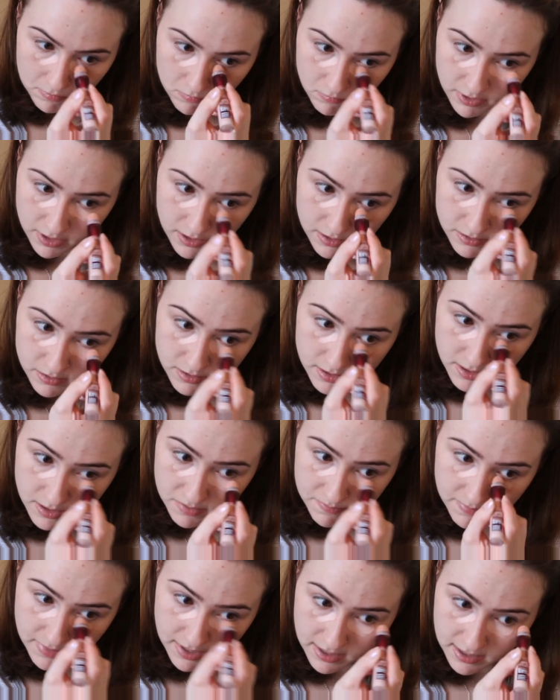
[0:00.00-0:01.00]
right
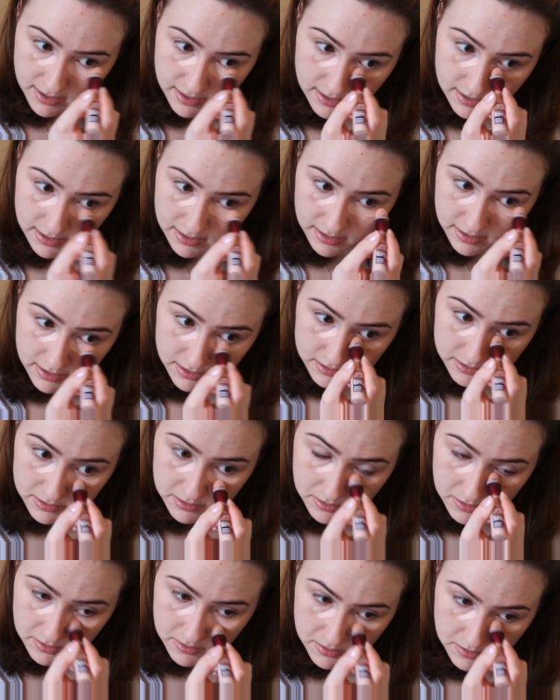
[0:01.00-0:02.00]
underneath my
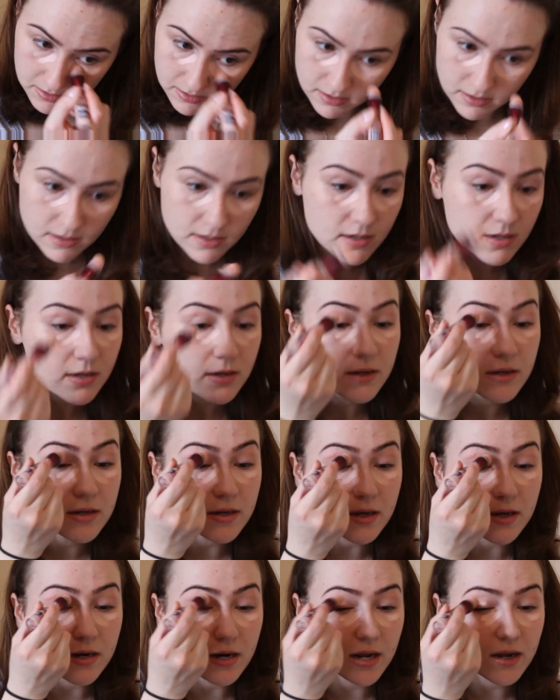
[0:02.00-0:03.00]
eyes.
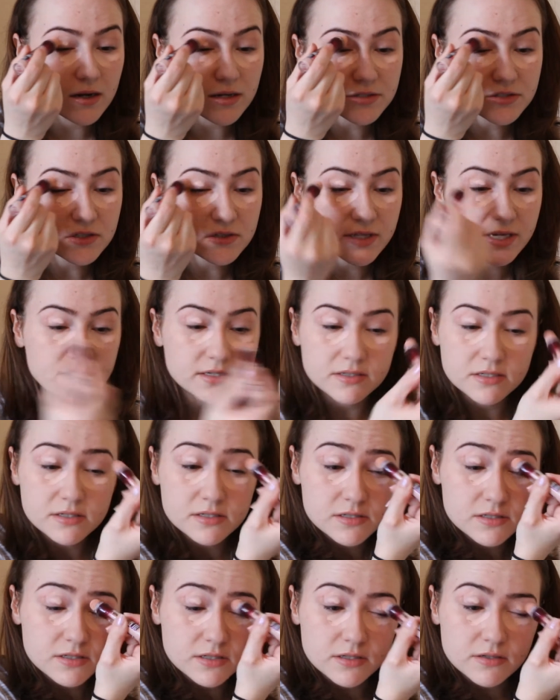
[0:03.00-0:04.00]
And I also like
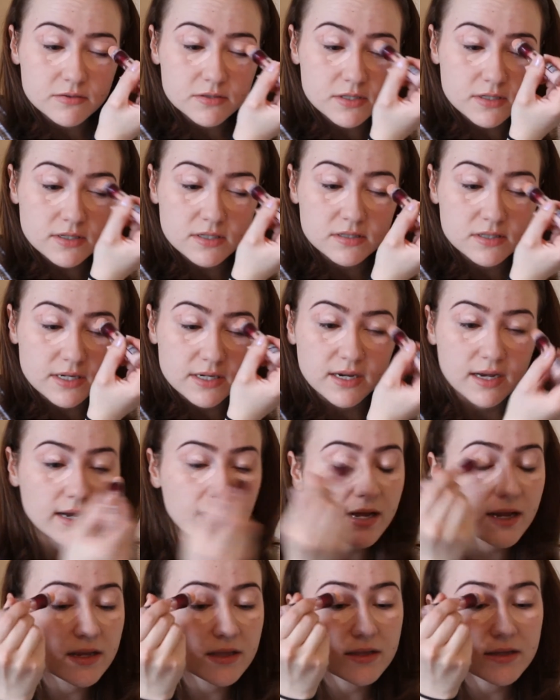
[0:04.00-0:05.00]
just to use it as like an
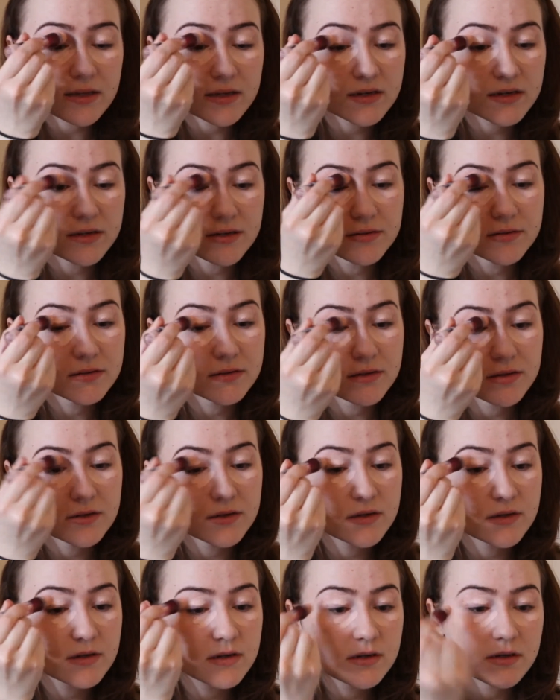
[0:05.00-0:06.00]
eyelid
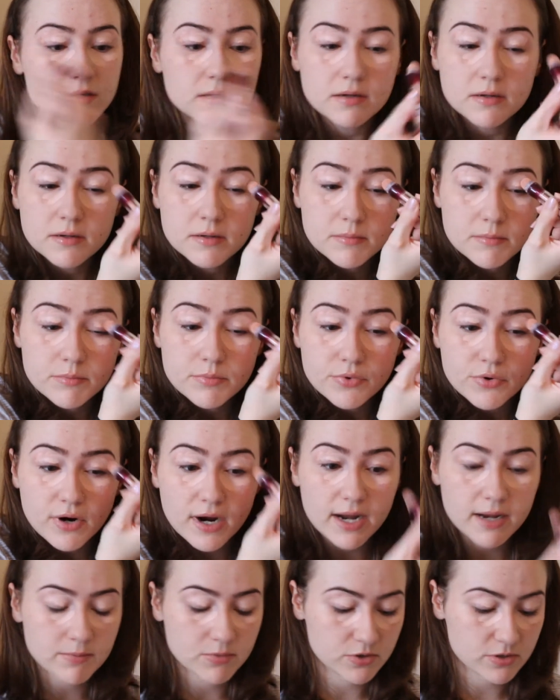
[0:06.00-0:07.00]

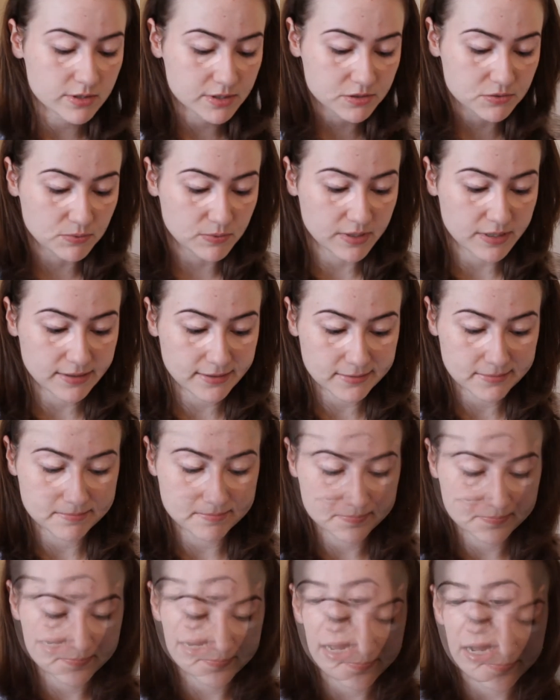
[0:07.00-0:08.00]
primer as well.
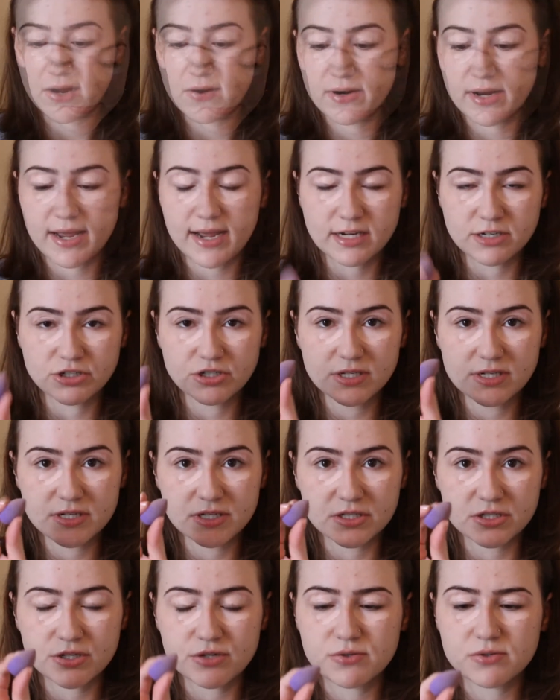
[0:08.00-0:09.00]
Blend it out, I actually
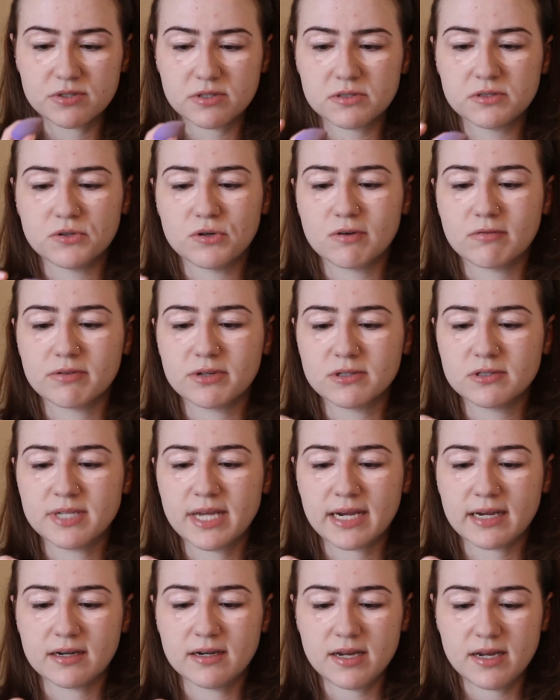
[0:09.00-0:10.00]
just use this little Real
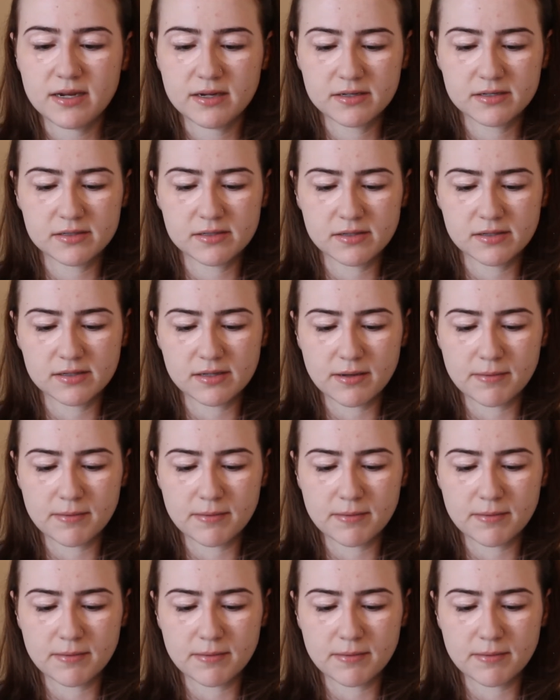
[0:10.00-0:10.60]
Techniques